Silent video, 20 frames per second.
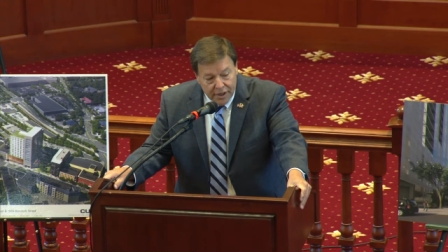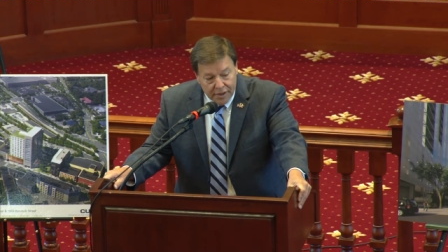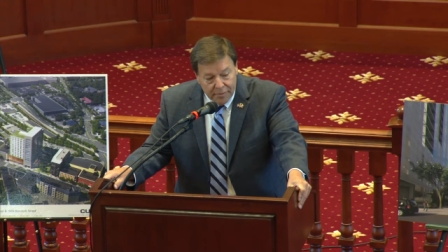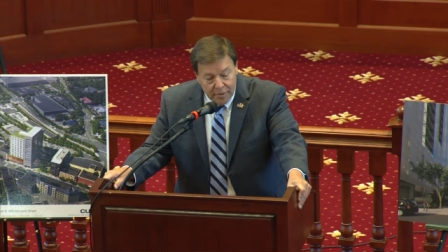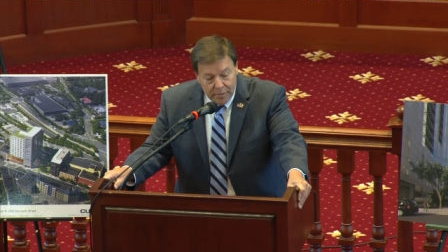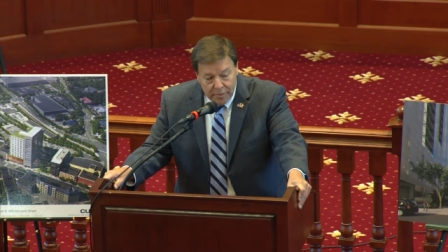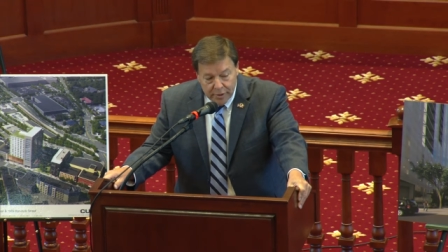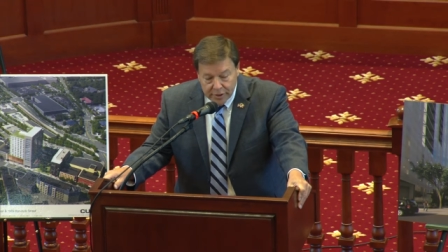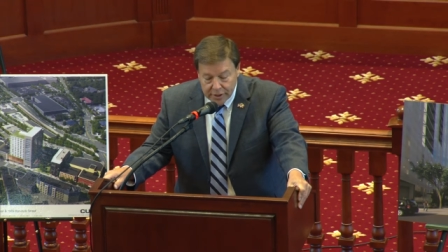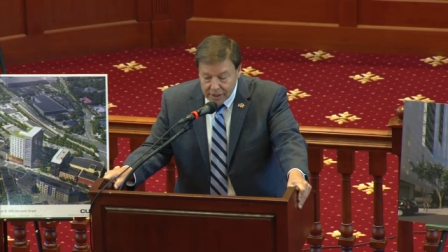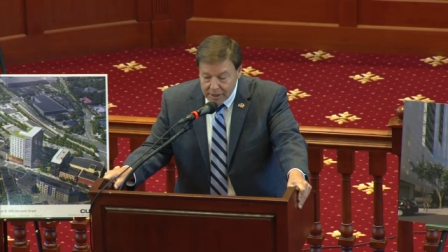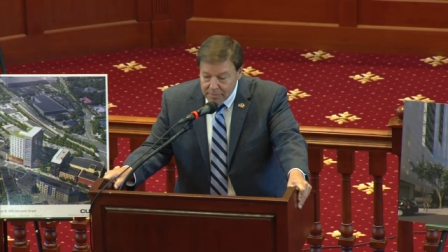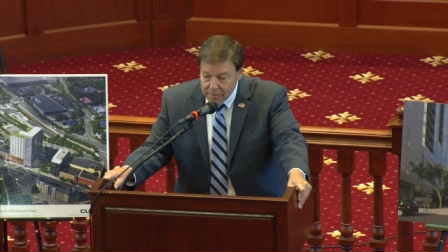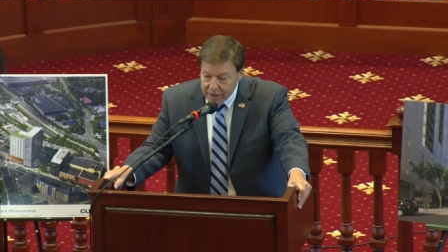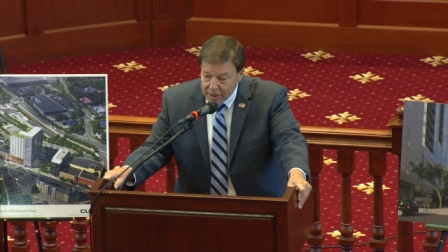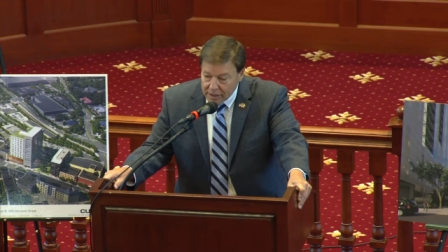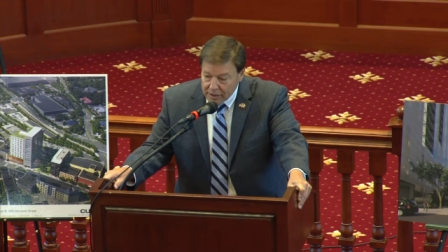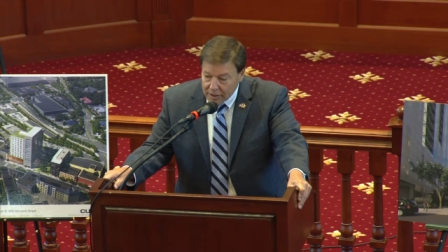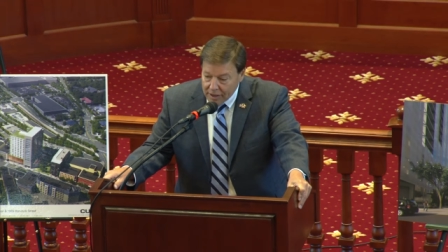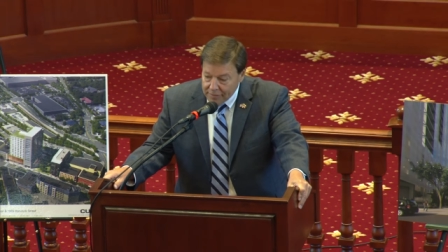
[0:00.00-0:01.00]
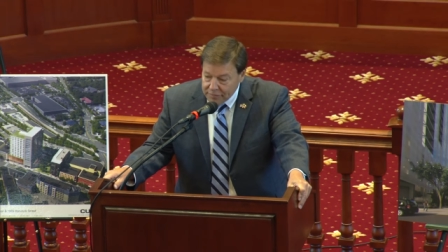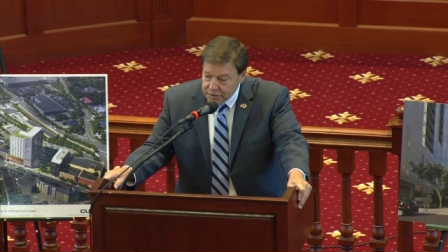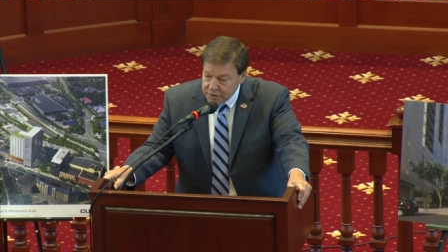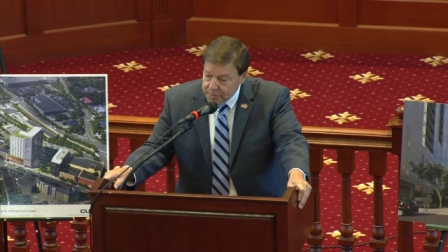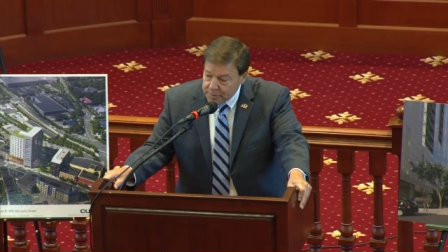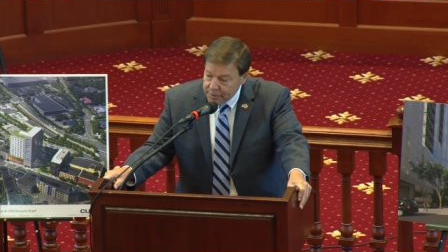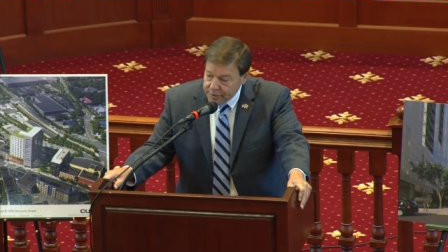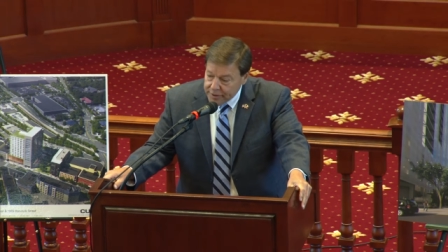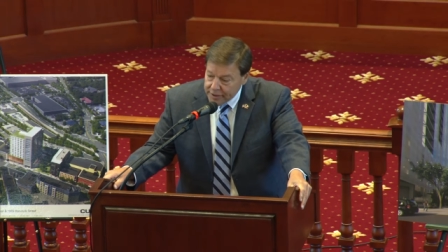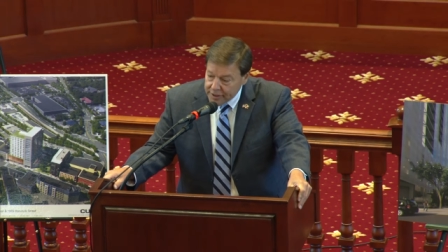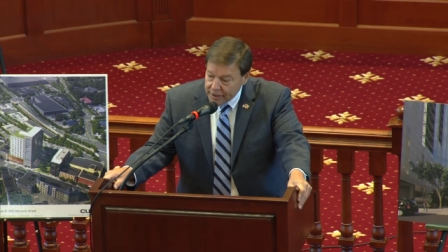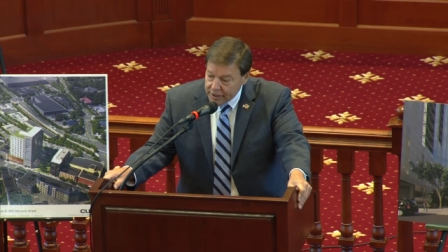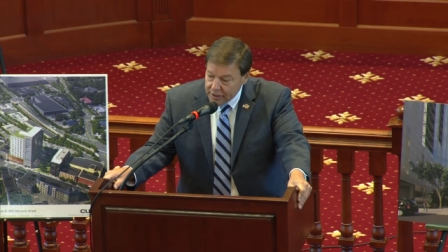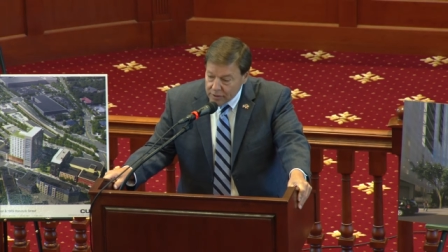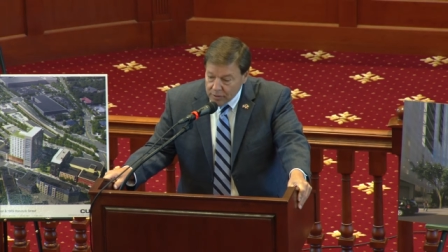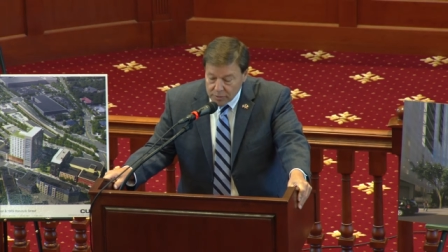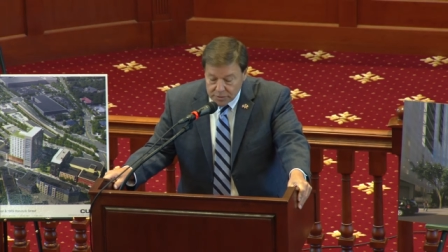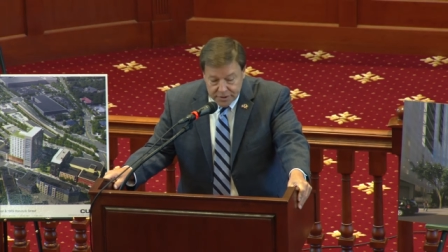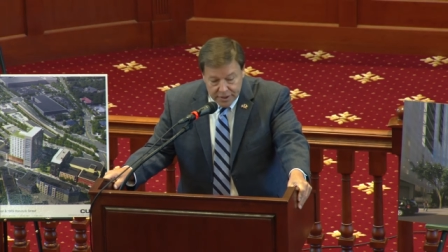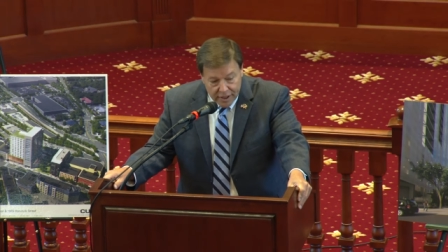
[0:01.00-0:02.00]
going to be building a medical office building
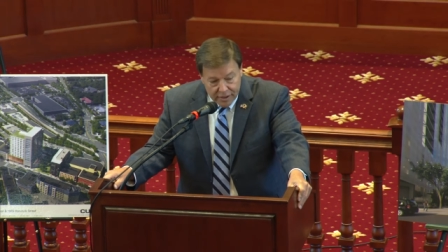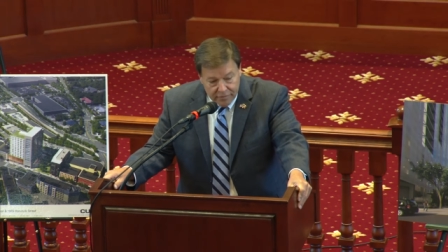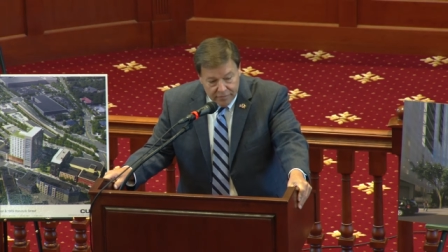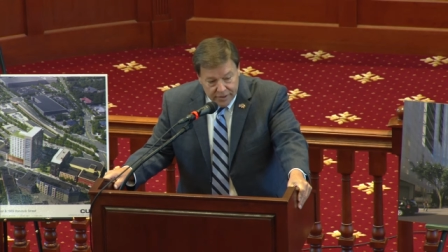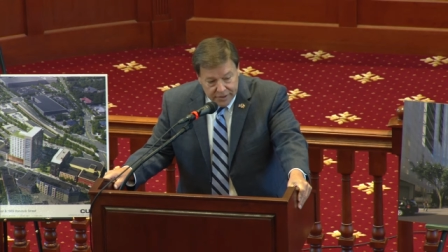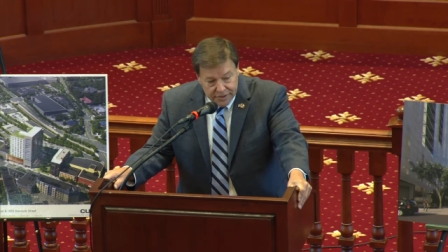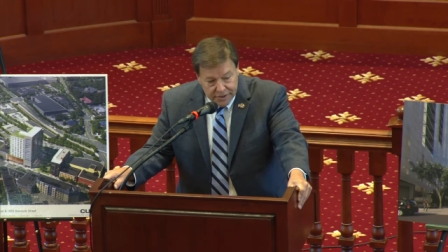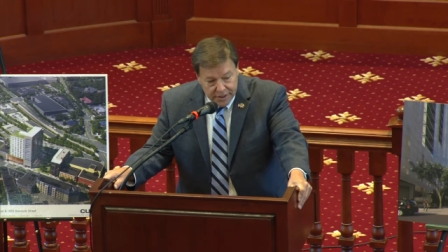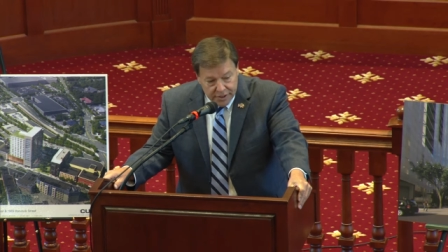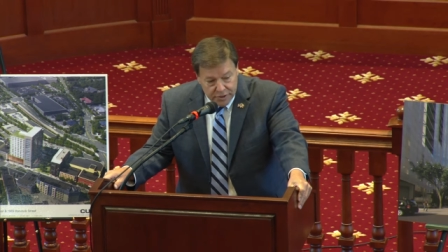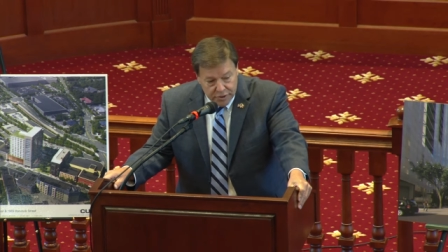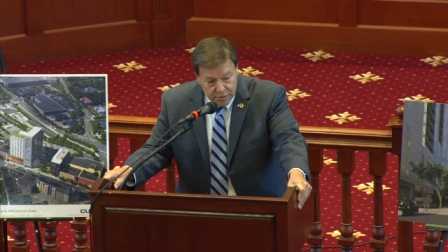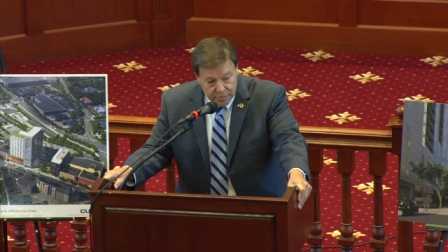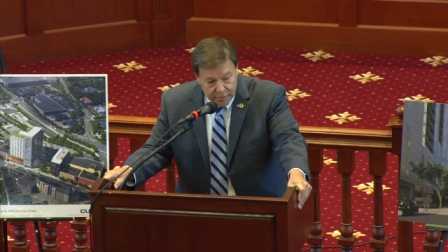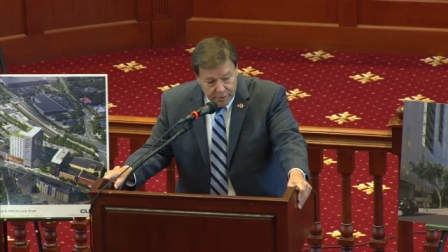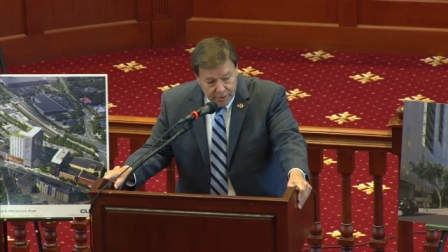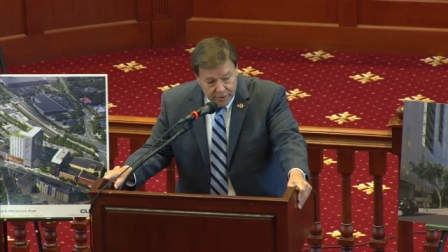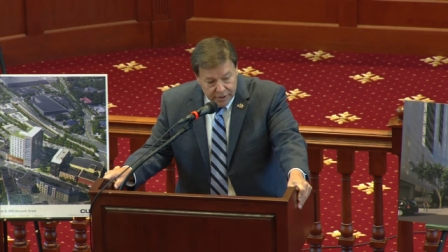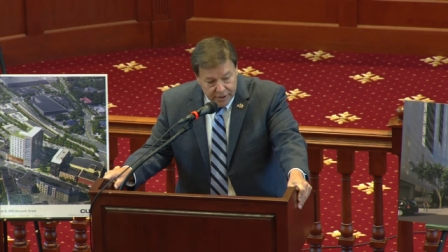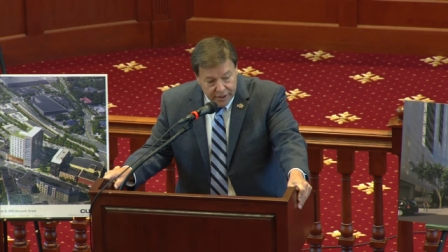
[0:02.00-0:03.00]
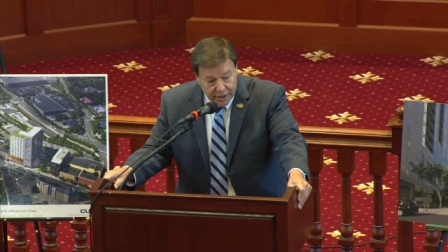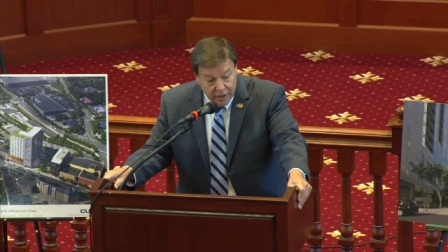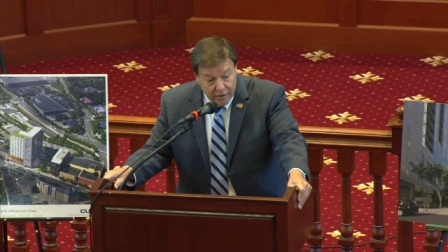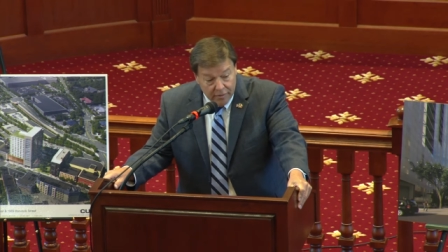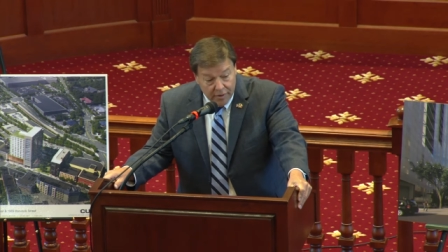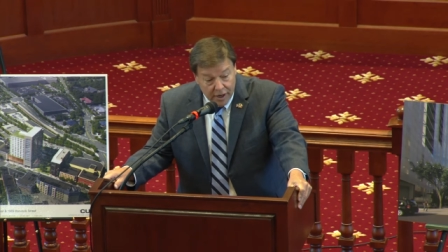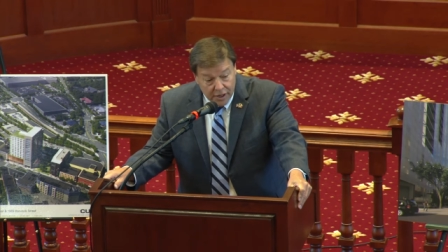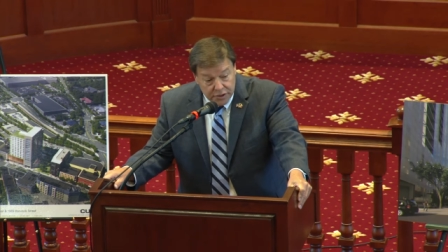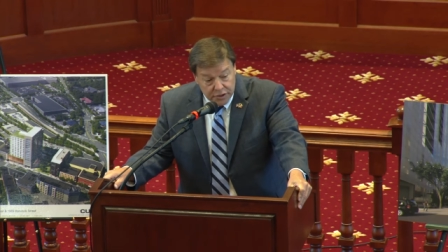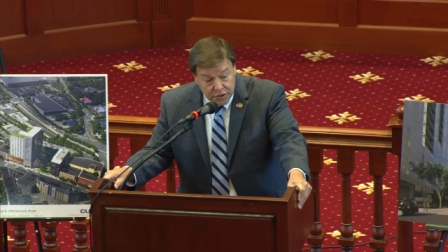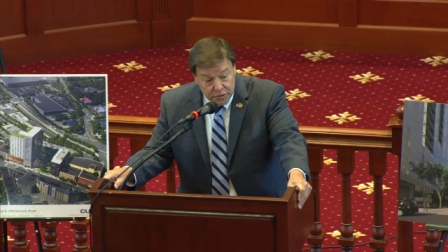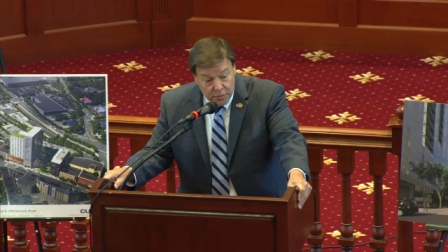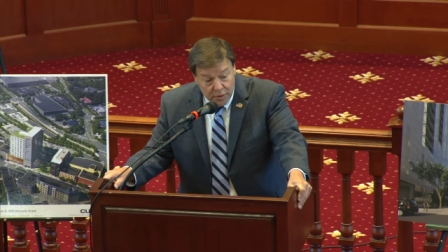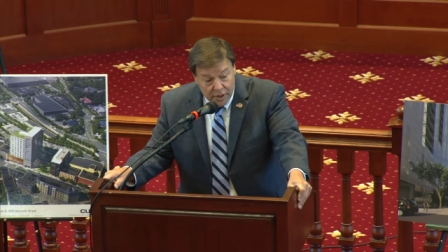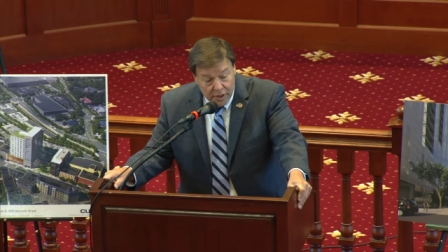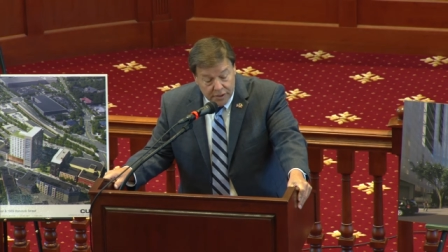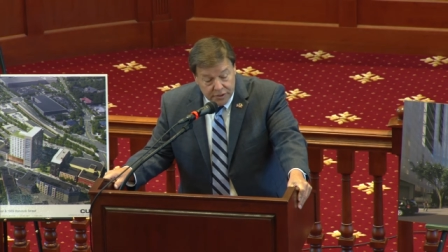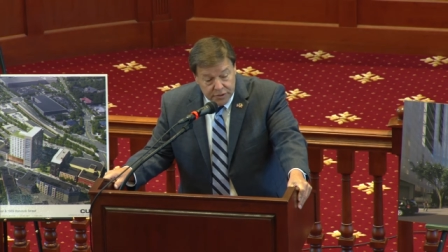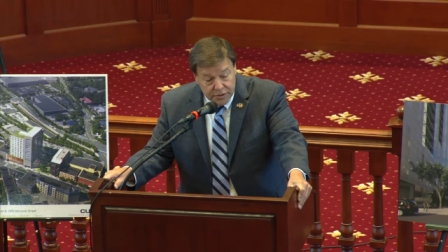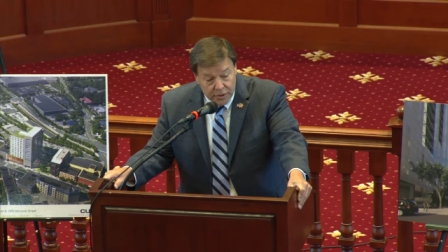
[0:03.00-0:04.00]
and a hotel and residential building and a garage as
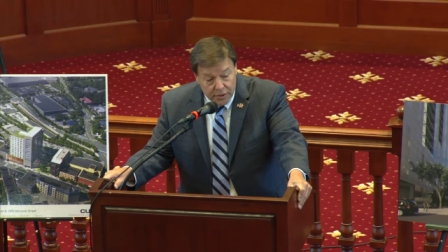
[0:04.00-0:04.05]
well.